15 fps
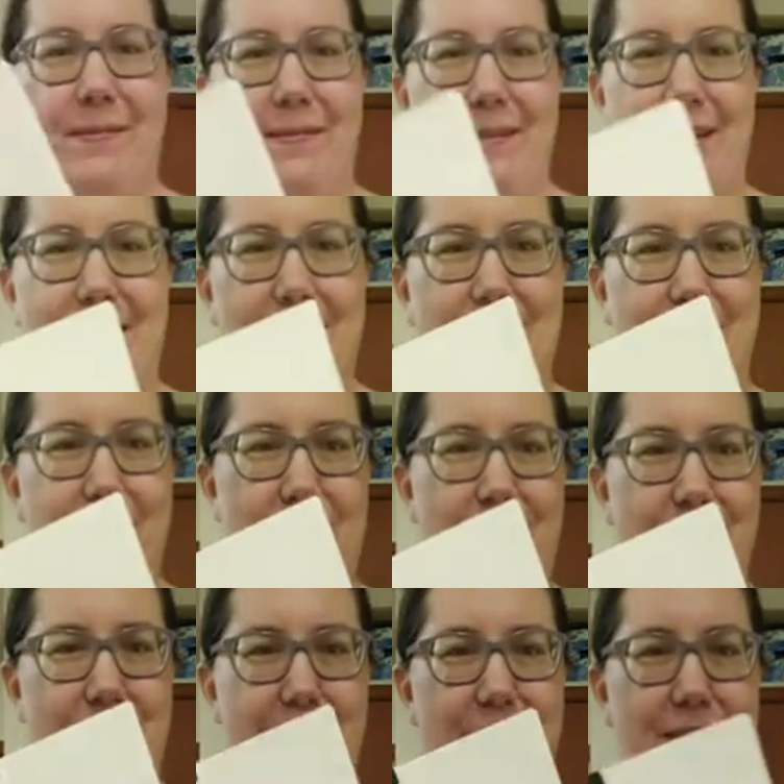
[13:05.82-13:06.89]
this is
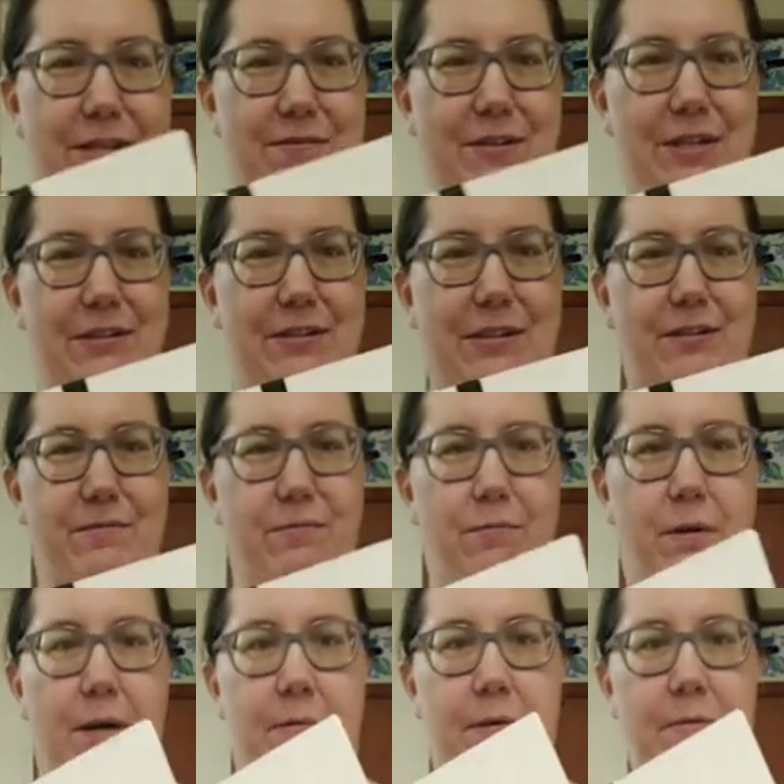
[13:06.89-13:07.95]
one of the ones that we're using
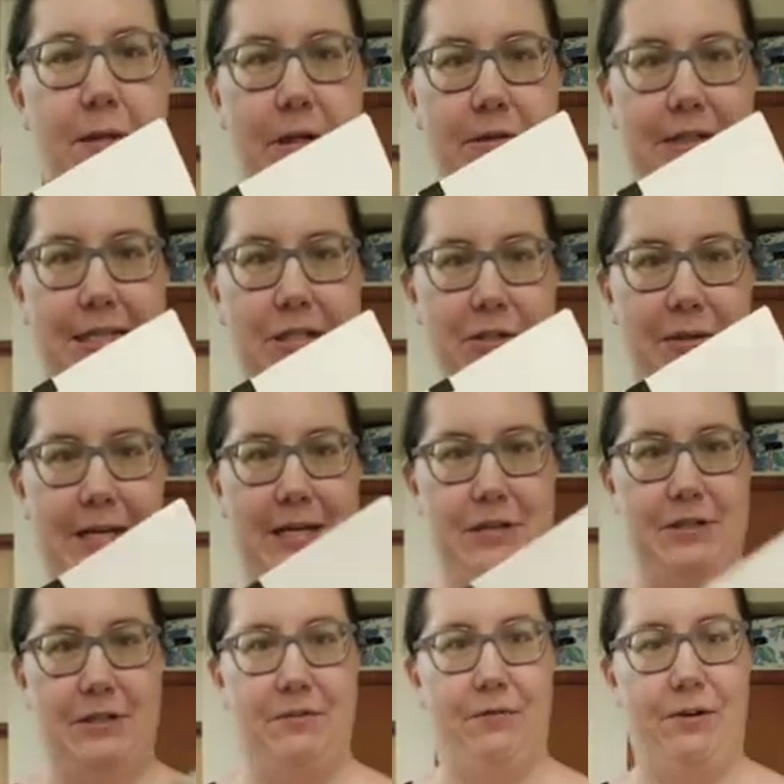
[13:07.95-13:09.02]
probably with our 6th
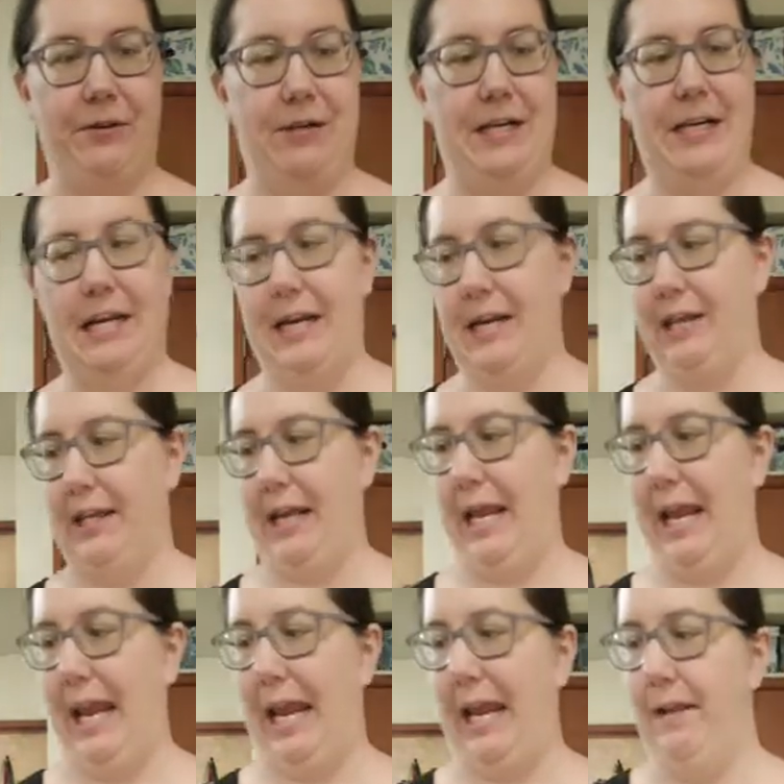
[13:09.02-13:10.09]
graders for
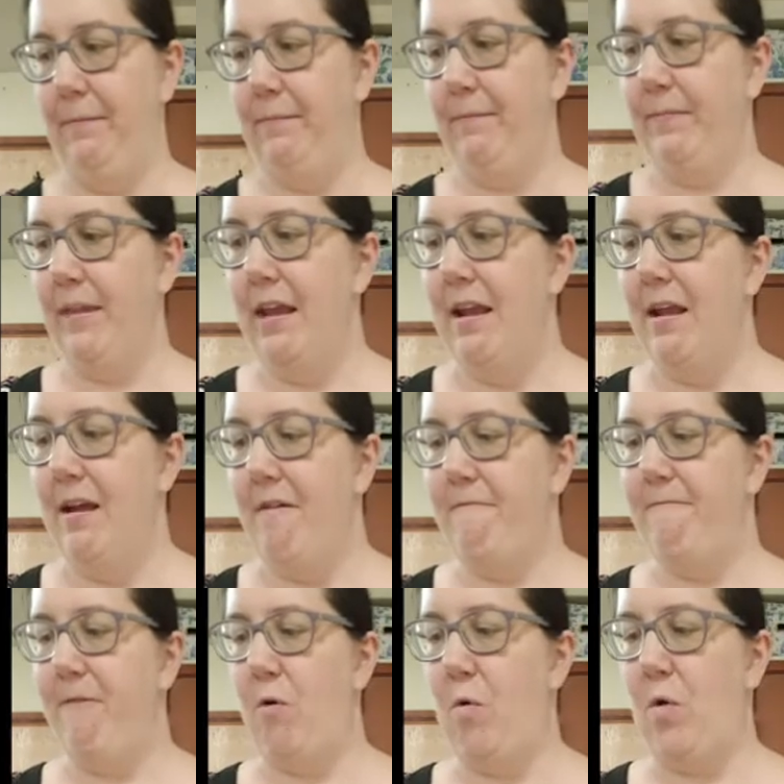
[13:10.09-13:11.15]
ELA.
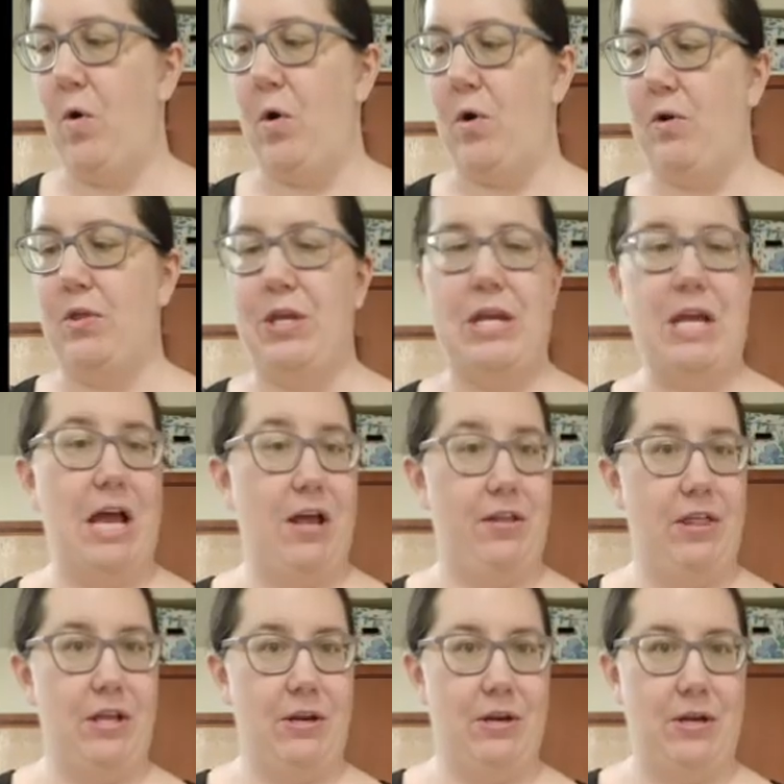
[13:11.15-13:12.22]
For the
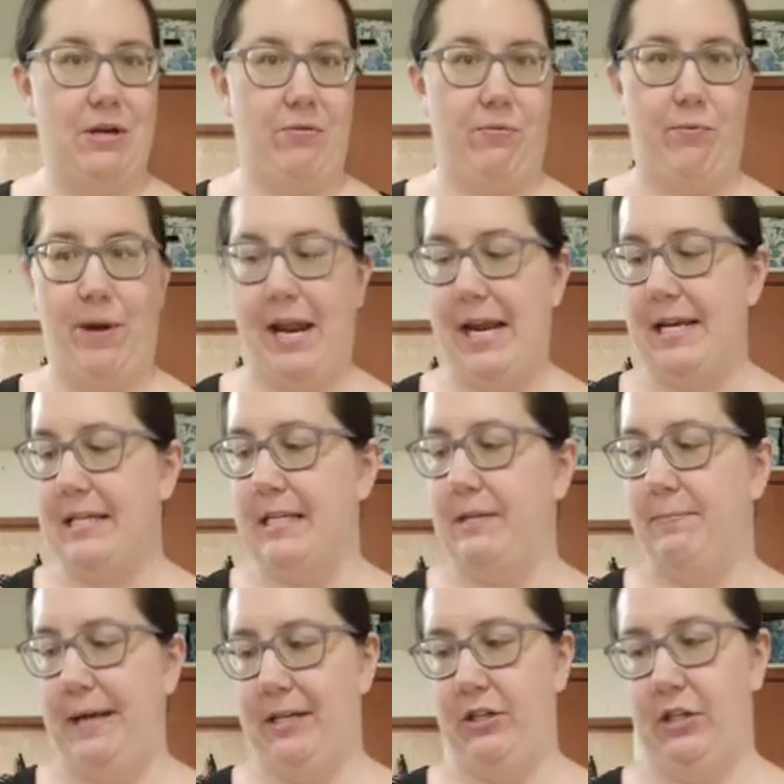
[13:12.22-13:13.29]
other grades
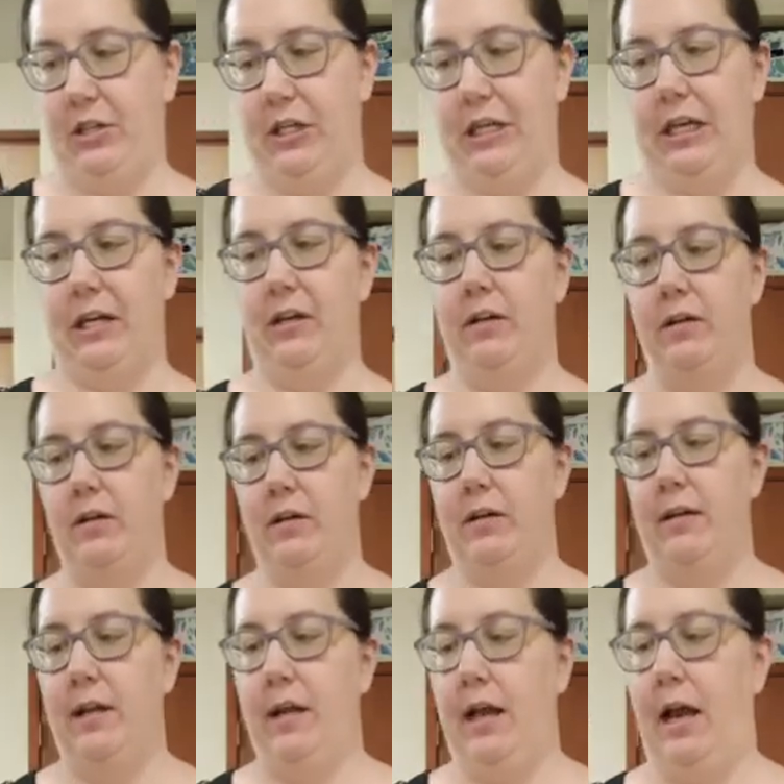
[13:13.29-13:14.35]
especially,
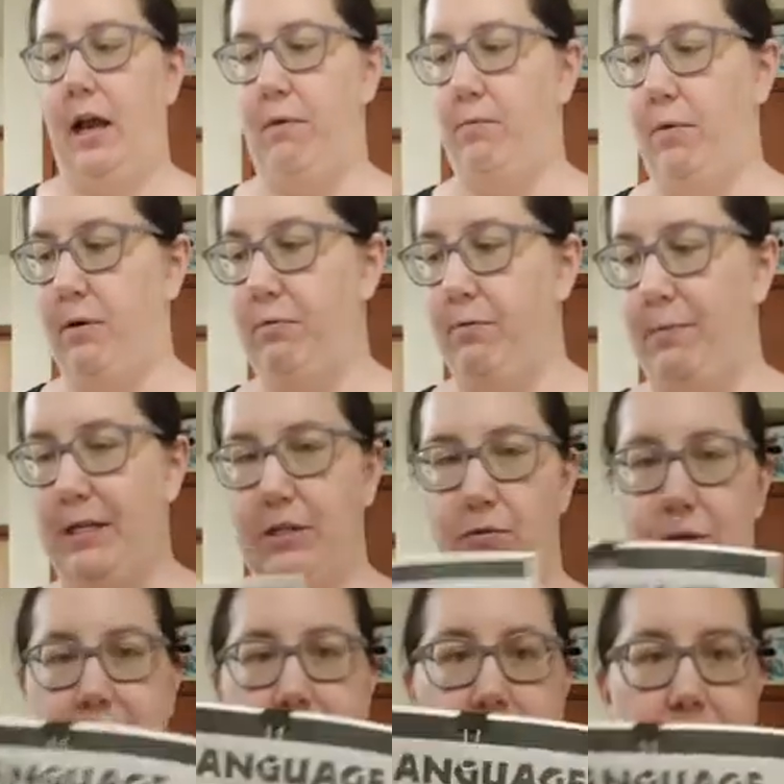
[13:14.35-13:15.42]
we will be
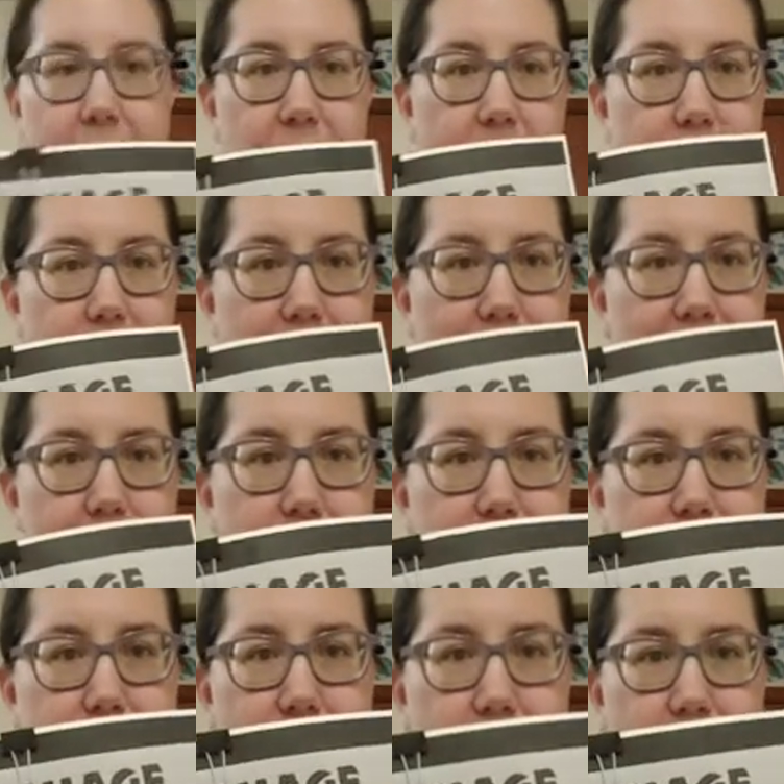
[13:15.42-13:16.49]
doing something called language
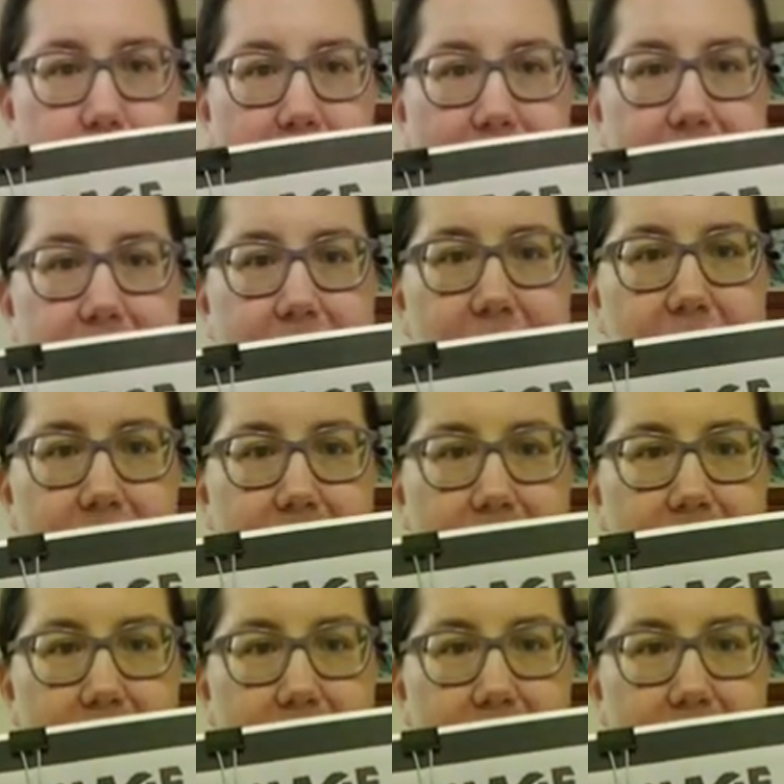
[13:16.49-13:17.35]
for writing.